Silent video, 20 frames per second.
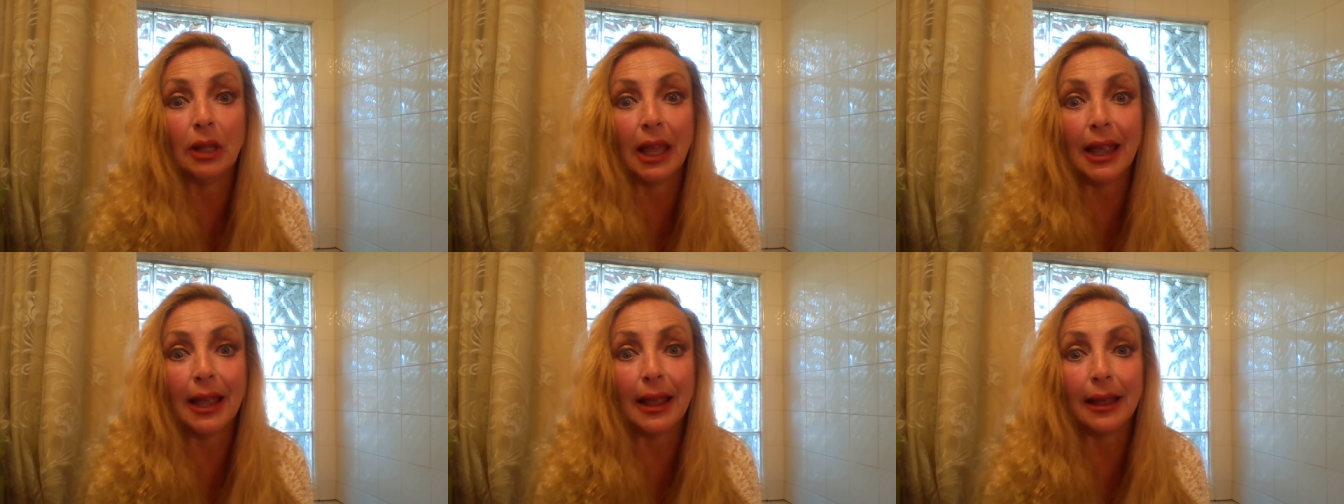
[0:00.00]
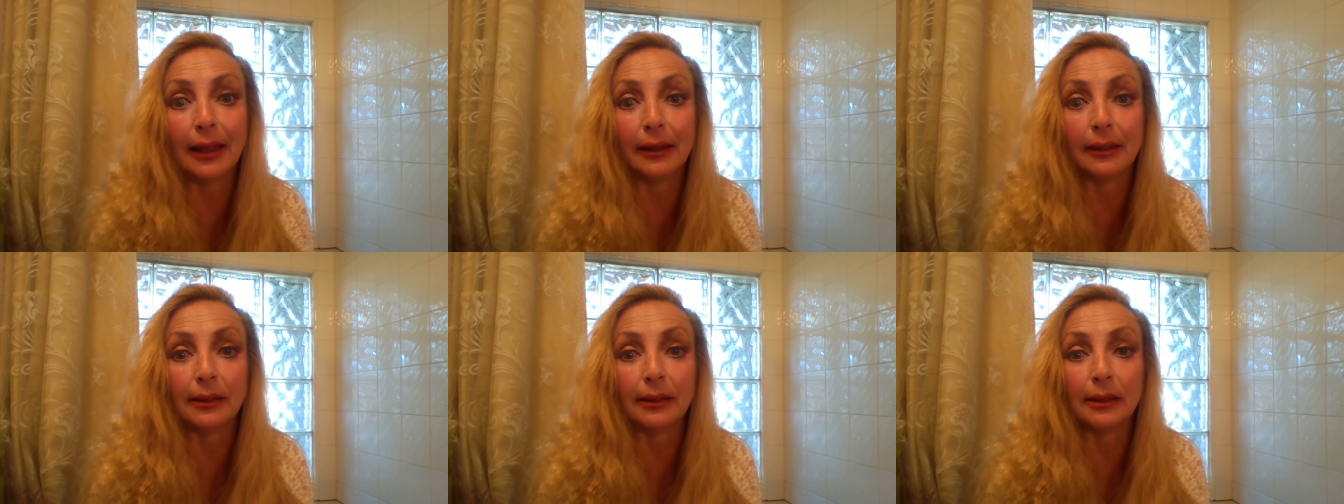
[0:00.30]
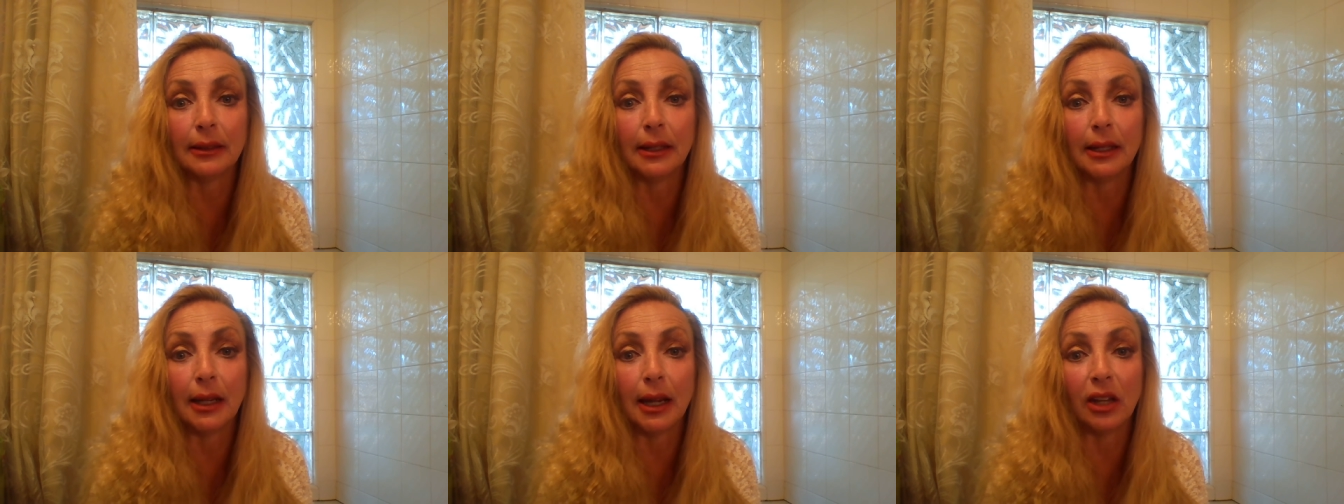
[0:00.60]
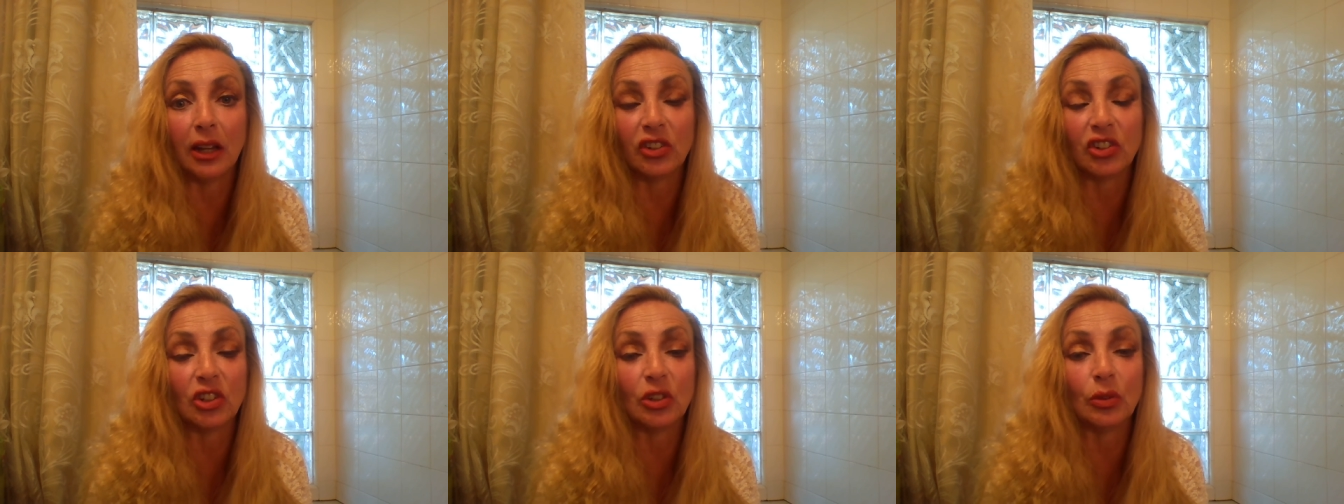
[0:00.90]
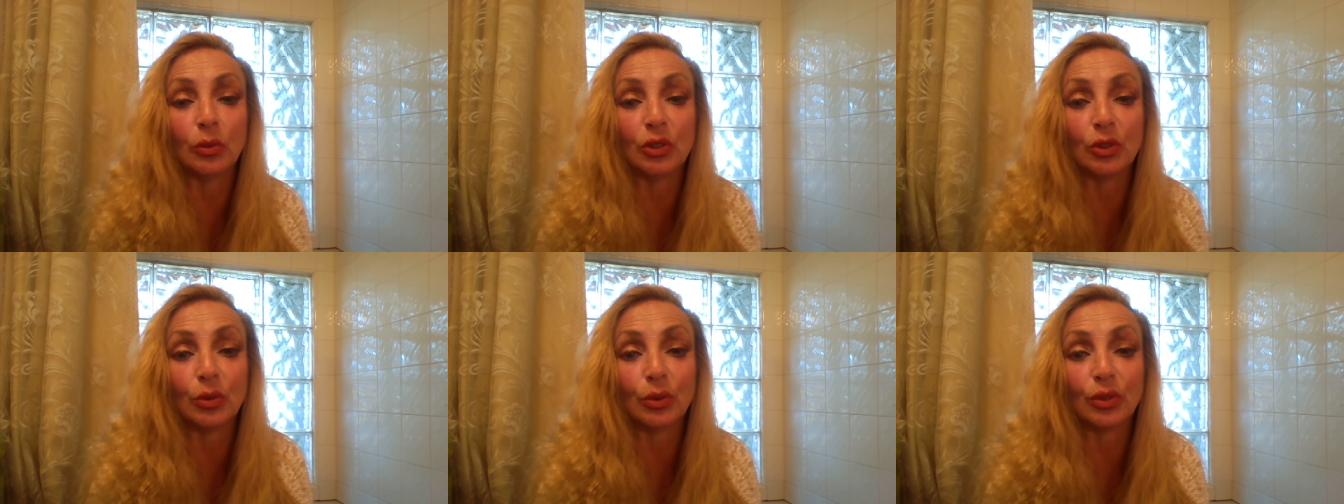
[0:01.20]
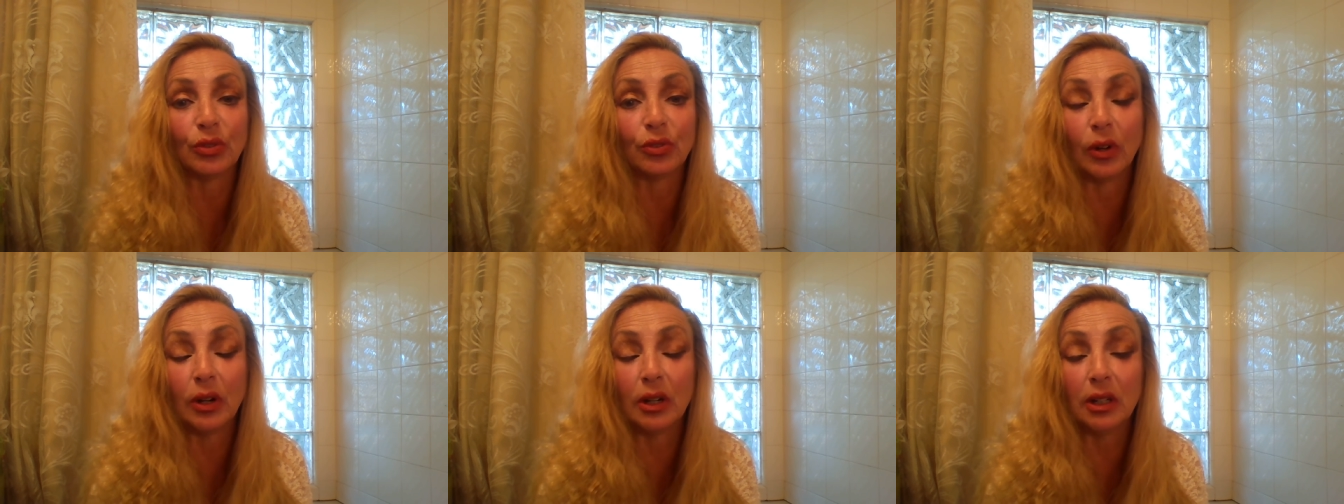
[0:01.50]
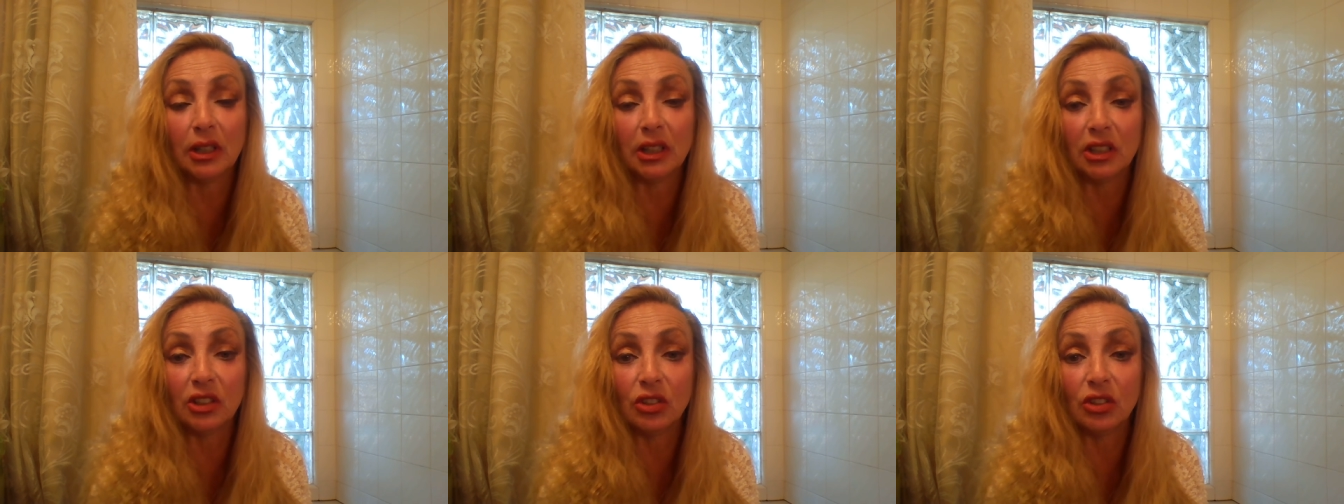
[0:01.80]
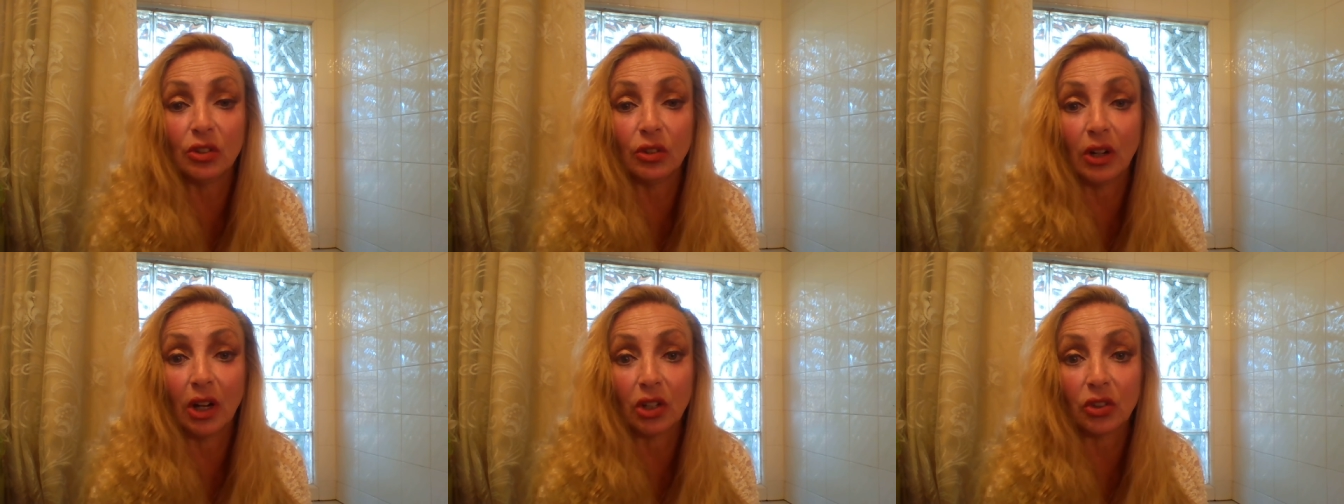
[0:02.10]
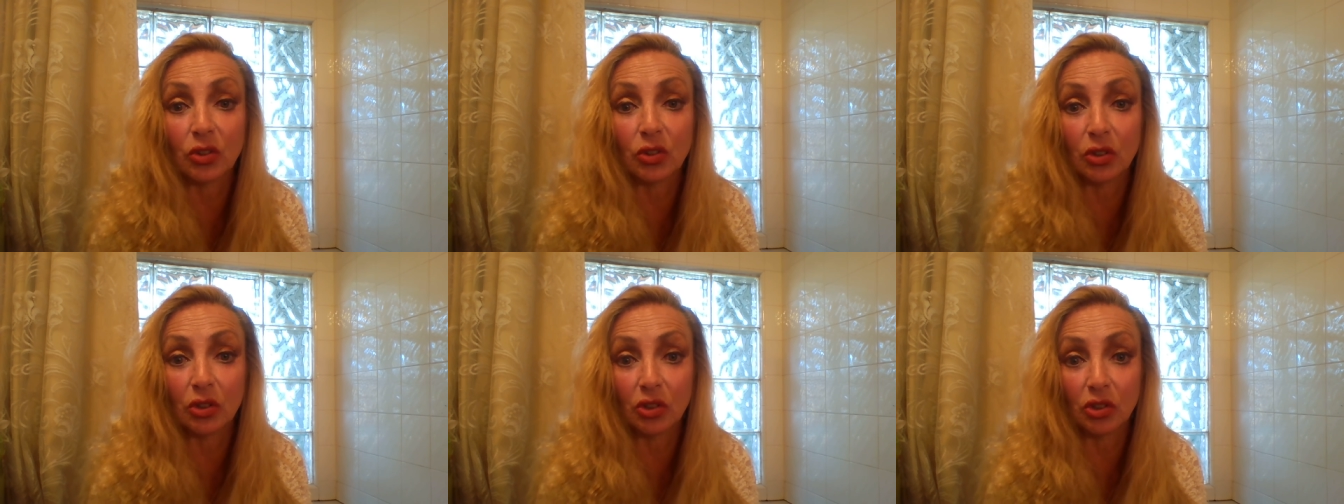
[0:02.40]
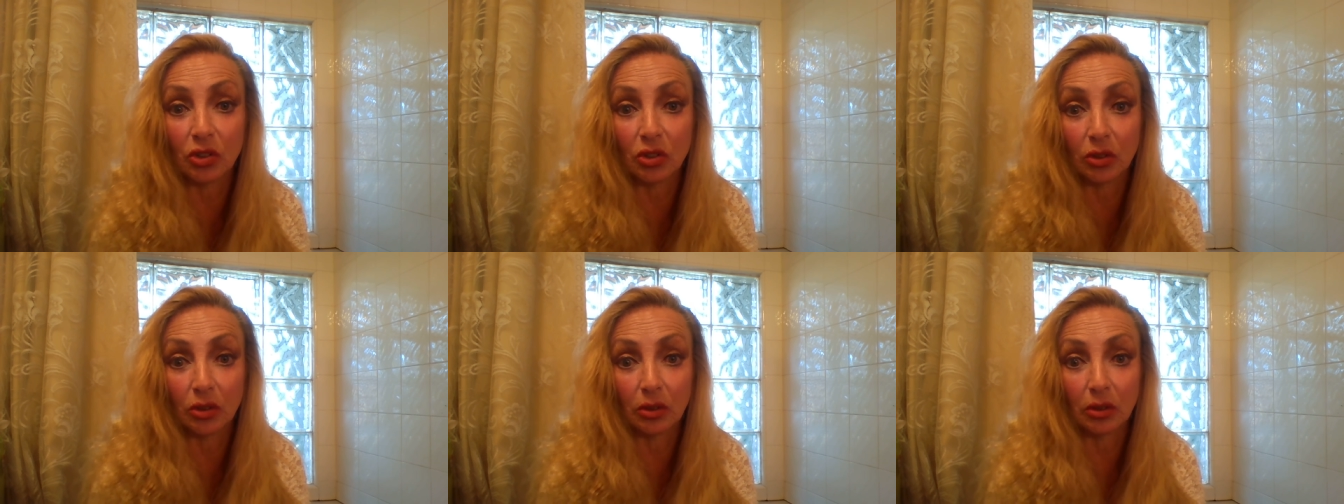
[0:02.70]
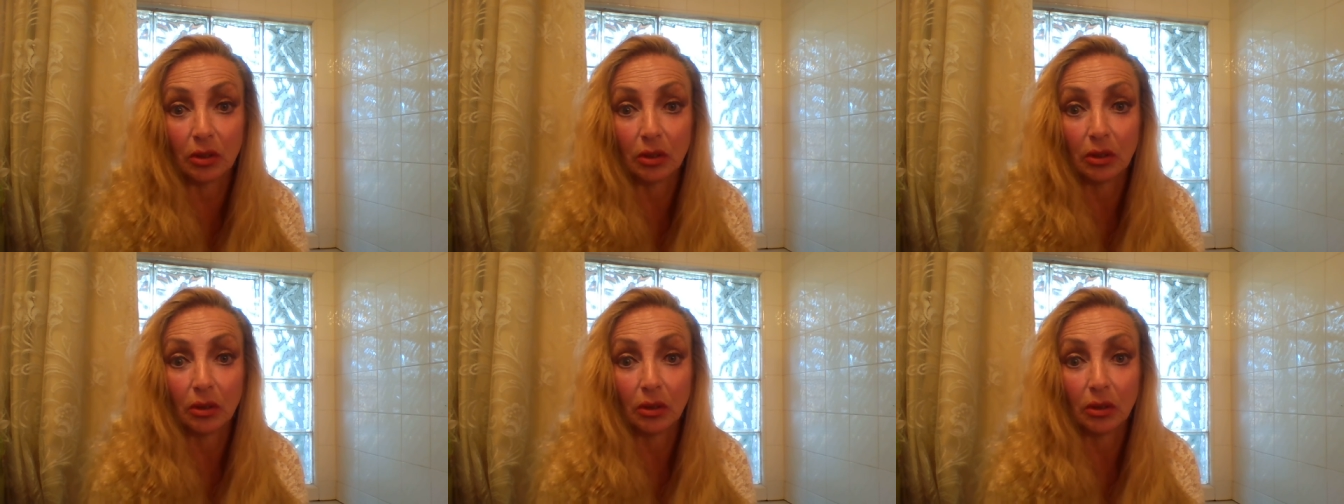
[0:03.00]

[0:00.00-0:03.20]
land in a nation which was friendly to your extradition